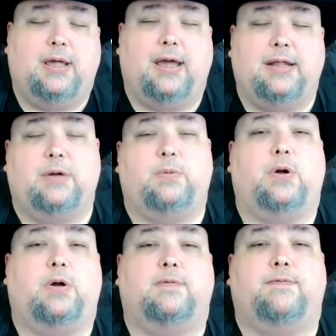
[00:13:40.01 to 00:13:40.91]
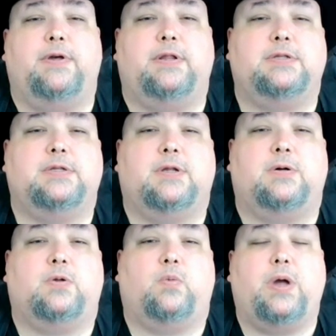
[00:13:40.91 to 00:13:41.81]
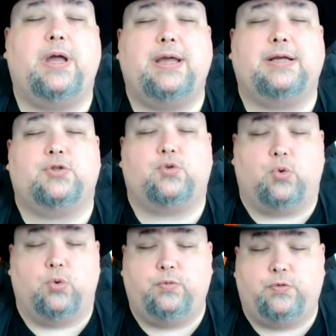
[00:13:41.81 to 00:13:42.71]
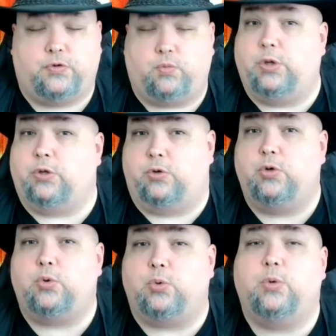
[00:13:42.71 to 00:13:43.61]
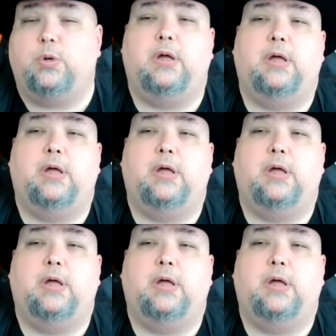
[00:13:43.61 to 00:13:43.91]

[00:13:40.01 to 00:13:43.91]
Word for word: and there were hurt feelings along the way, as truths will do.